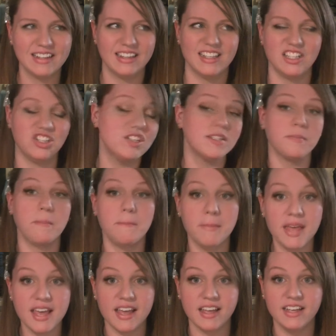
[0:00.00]
It's just
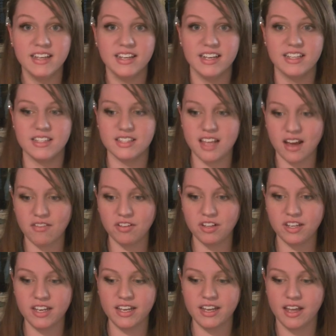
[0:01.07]
meh. It's not
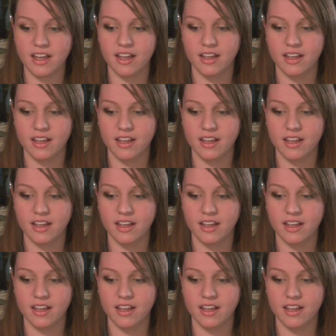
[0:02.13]
really